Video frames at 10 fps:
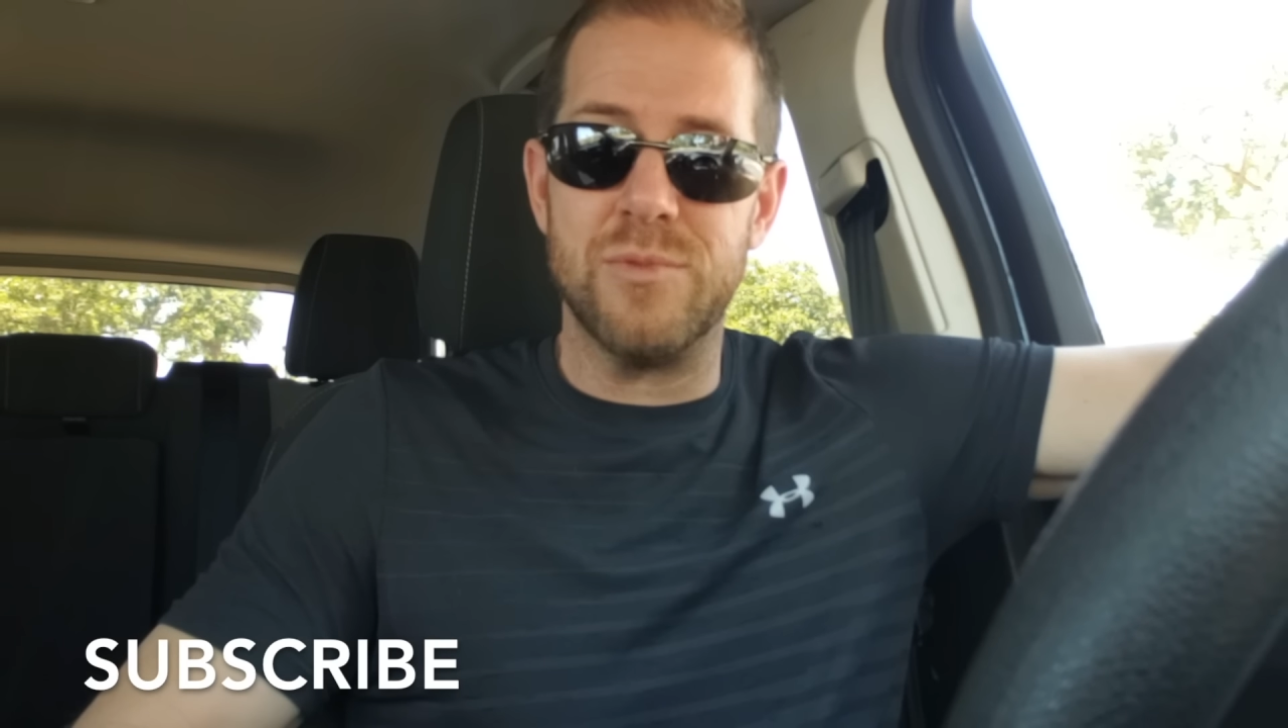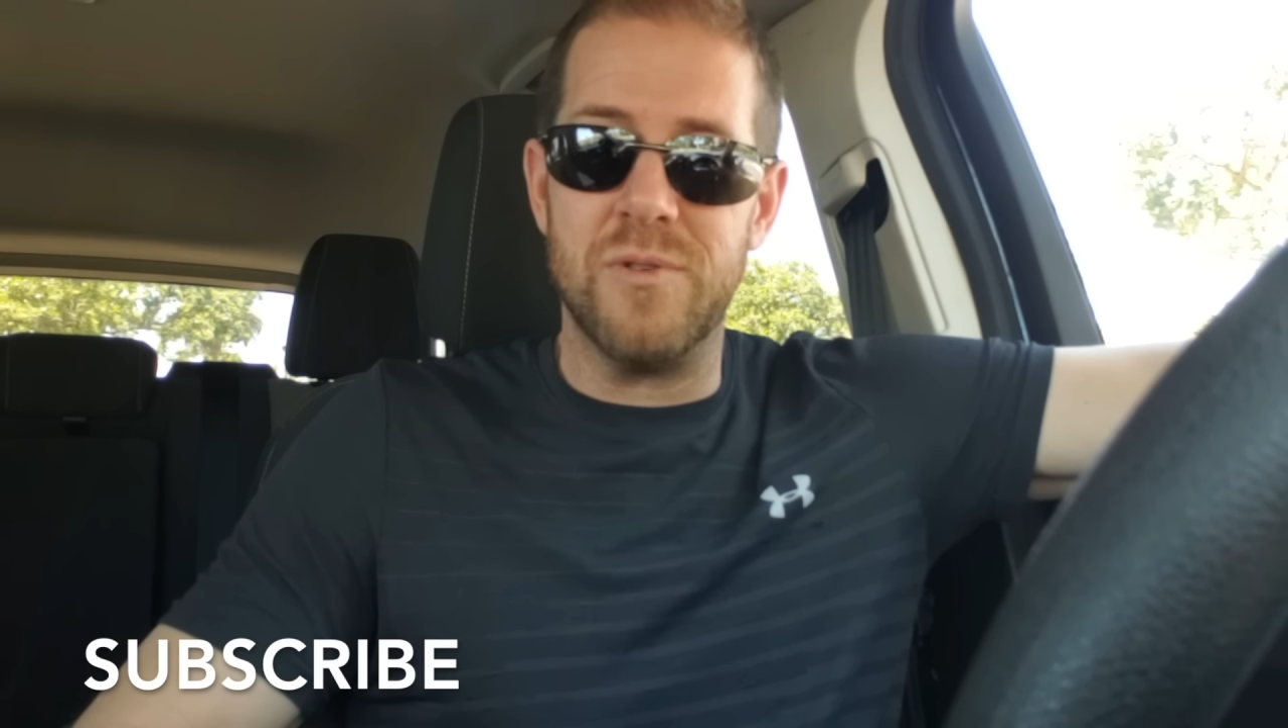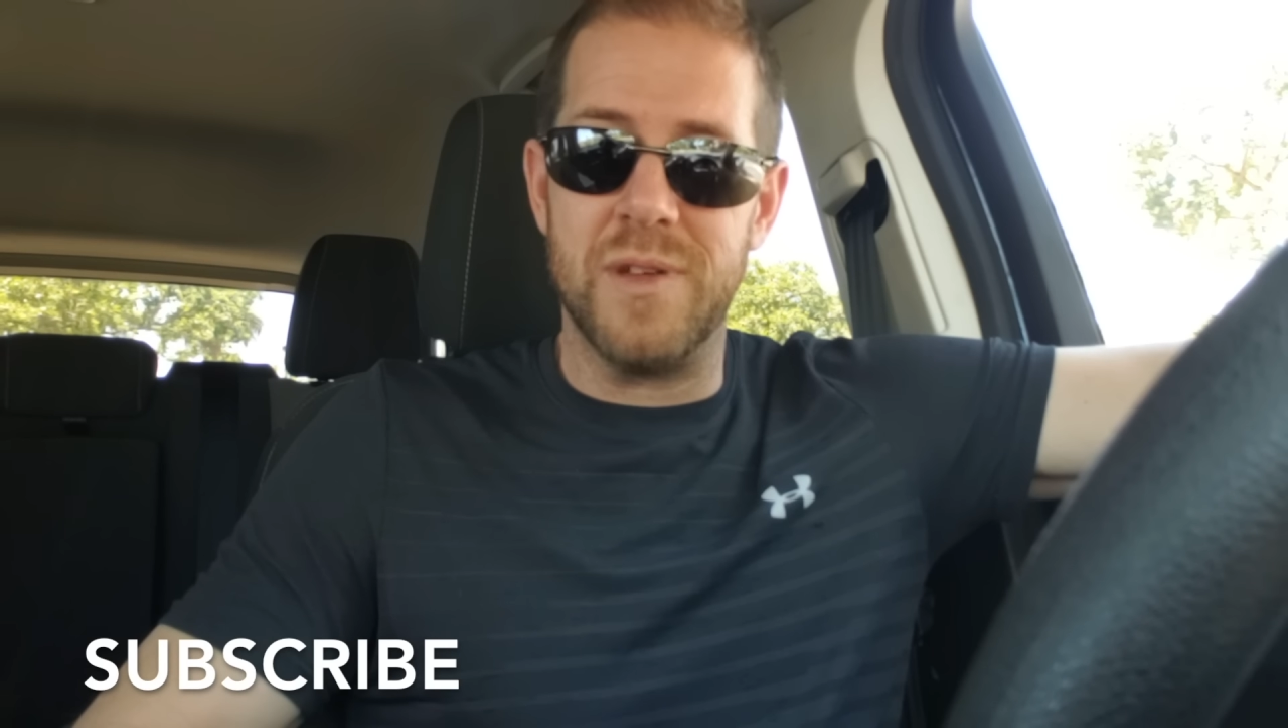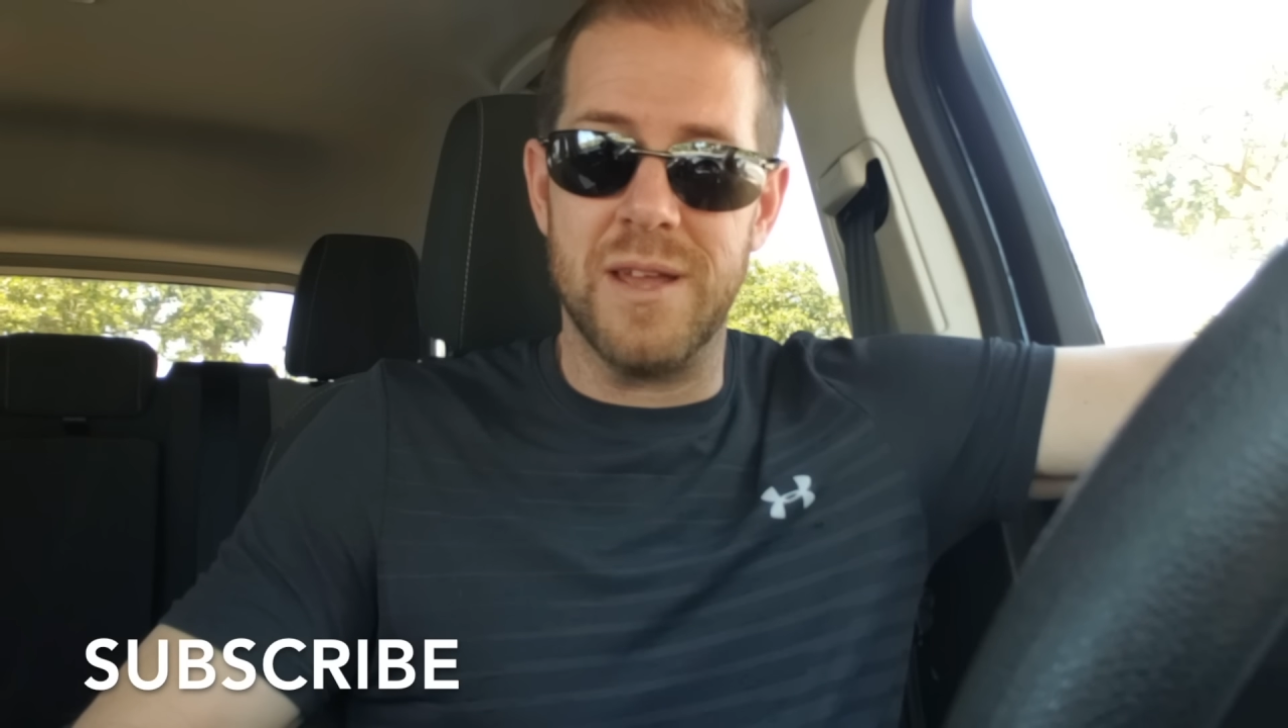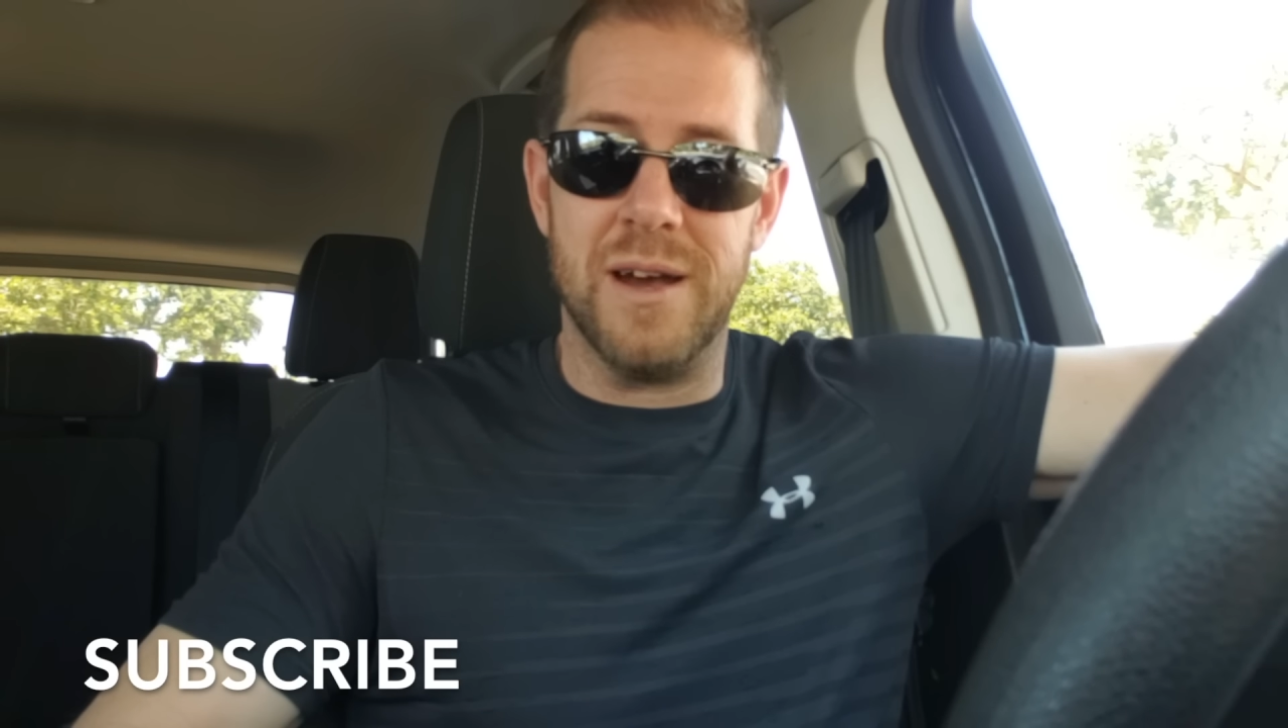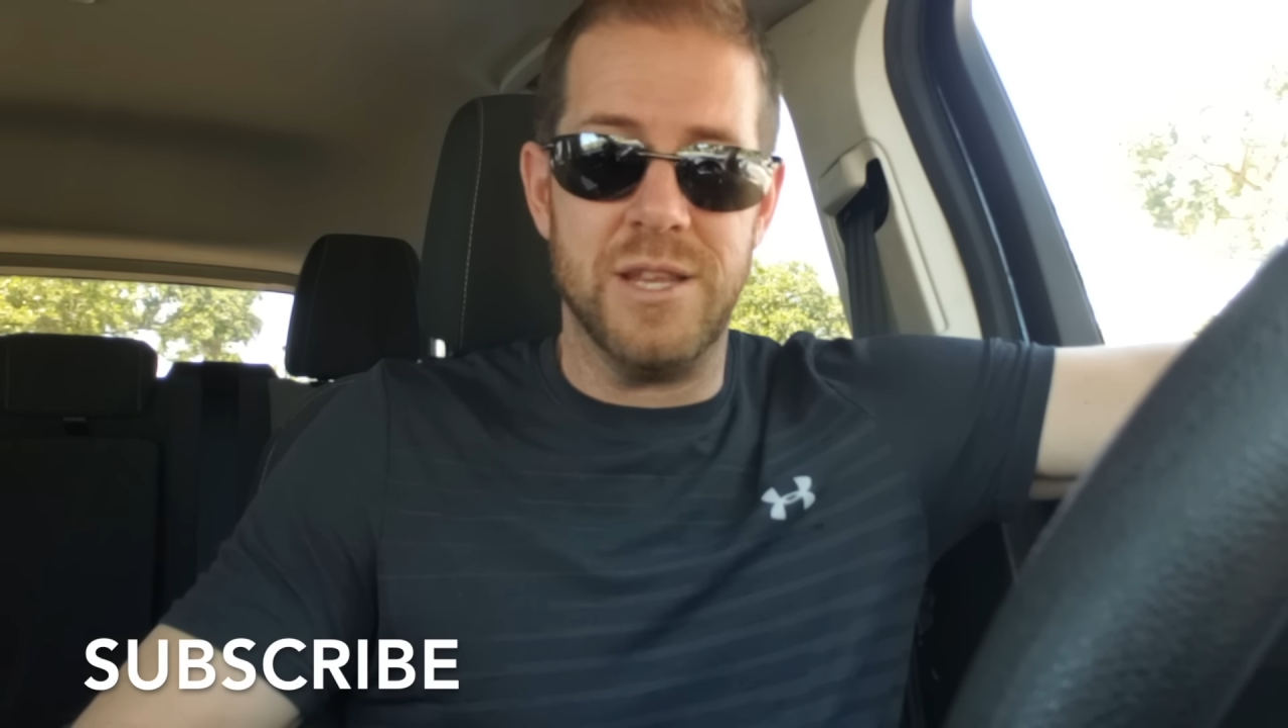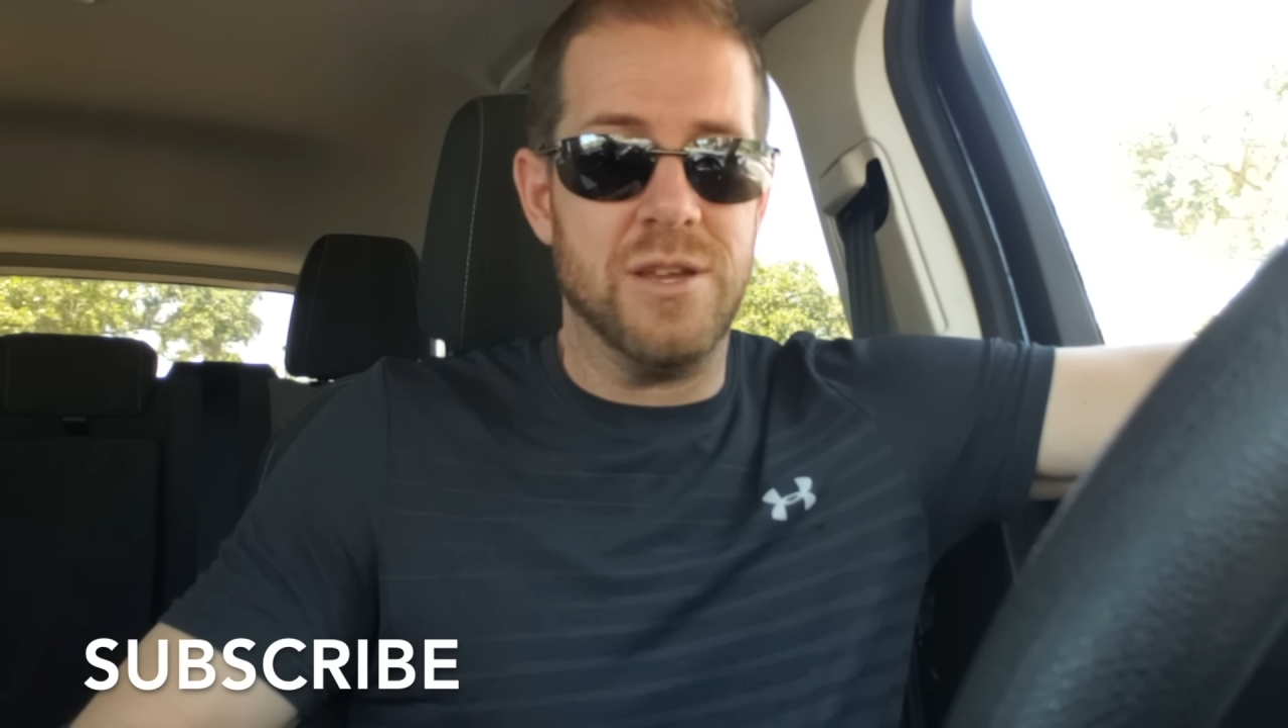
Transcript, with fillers: moving on.